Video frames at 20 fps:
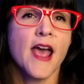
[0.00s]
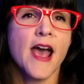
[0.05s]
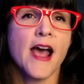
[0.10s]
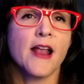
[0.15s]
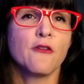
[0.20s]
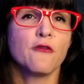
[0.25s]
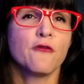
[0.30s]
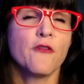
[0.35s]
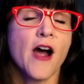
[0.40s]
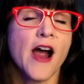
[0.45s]

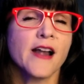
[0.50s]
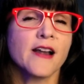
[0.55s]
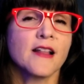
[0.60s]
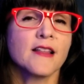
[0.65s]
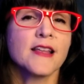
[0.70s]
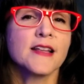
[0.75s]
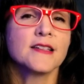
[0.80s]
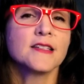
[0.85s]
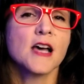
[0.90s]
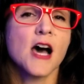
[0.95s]
had
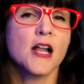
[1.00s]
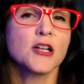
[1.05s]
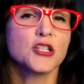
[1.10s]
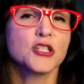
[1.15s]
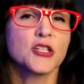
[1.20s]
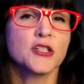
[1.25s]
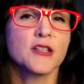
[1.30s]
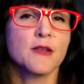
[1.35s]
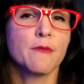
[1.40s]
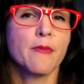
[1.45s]
finally
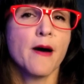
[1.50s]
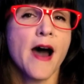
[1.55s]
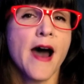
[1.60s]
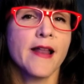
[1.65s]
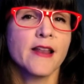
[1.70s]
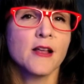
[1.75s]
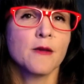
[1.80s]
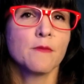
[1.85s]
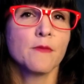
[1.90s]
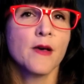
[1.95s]
touched the
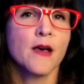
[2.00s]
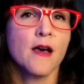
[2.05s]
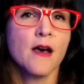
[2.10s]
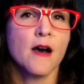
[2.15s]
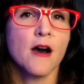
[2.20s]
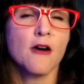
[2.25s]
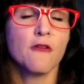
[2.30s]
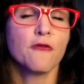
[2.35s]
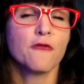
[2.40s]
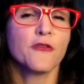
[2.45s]
bottom
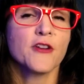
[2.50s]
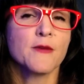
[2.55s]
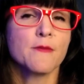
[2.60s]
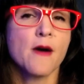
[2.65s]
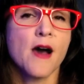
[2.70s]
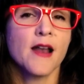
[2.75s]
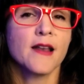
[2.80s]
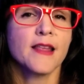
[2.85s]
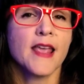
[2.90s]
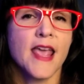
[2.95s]
of
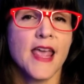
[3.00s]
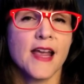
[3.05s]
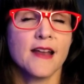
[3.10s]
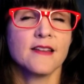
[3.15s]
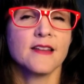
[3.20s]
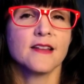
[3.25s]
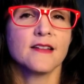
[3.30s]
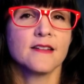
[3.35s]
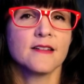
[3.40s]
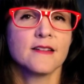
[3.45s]
Fremont
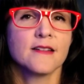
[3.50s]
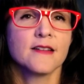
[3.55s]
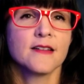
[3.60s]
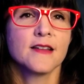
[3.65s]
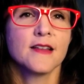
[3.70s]
Canyon.